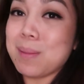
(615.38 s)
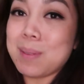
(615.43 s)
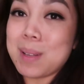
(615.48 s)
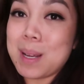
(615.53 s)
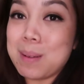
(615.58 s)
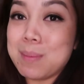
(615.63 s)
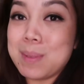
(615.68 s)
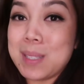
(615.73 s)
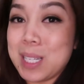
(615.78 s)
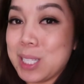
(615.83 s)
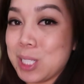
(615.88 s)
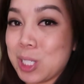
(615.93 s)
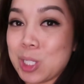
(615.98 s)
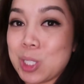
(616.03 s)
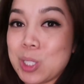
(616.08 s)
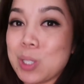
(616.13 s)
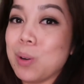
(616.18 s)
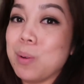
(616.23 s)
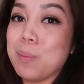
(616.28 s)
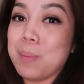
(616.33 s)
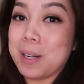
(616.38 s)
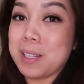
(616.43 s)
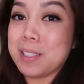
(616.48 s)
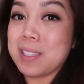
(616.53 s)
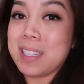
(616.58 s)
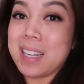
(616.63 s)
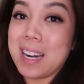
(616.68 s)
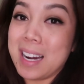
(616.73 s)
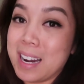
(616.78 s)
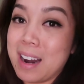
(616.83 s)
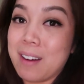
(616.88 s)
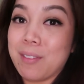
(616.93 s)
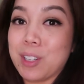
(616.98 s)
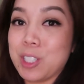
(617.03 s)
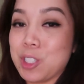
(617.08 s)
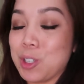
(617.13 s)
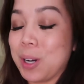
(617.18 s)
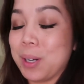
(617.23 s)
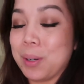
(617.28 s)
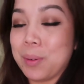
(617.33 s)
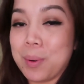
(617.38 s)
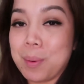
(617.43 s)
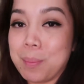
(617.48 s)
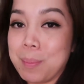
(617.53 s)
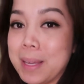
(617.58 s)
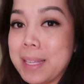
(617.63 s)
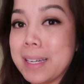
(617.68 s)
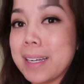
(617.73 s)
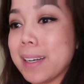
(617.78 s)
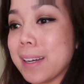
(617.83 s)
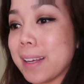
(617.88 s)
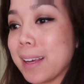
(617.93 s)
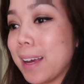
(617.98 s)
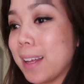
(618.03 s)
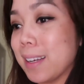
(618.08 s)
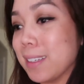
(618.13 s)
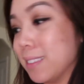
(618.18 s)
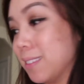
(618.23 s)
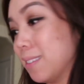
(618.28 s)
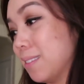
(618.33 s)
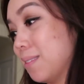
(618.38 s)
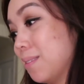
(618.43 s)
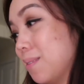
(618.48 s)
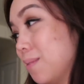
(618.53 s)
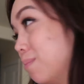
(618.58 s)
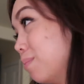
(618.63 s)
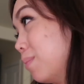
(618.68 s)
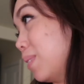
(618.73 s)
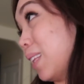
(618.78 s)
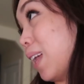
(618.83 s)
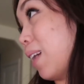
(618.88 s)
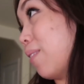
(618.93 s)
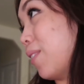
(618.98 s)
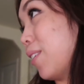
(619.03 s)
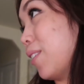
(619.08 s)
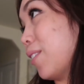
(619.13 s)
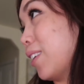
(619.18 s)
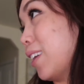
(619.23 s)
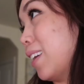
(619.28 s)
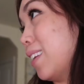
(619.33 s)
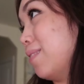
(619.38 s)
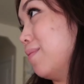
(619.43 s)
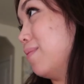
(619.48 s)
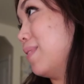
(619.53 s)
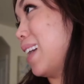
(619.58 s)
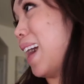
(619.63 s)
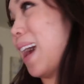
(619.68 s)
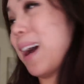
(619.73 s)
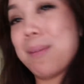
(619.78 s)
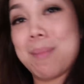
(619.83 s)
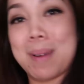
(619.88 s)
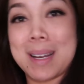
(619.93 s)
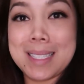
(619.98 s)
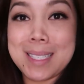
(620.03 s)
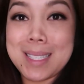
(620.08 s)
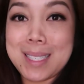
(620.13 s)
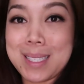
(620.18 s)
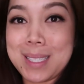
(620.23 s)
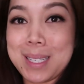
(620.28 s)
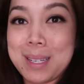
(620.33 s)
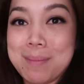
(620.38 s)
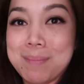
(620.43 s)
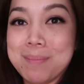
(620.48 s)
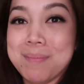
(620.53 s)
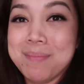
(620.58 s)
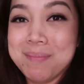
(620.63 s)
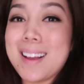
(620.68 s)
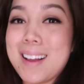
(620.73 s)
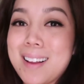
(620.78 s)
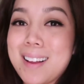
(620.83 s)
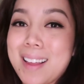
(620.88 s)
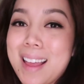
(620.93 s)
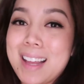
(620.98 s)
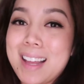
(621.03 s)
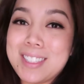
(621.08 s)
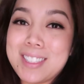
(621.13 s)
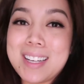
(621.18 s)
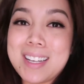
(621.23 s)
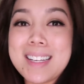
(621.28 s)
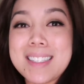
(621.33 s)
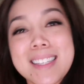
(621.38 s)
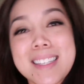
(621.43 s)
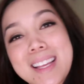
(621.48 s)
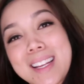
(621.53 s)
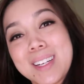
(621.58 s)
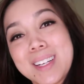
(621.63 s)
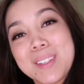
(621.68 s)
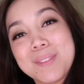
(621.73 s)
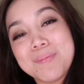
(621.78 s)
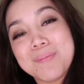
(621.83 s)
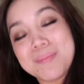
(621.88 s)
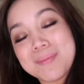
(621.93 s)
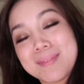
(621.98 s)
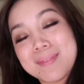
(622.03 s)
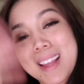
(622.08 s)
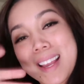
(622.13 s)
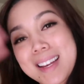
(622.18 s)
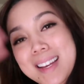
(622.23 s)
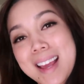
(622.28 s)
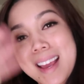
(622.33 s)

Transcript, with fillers: sometimes things are so embarrassing I never try to repeat it again, but that felt good, out of my system. I'll catch you guys later. Night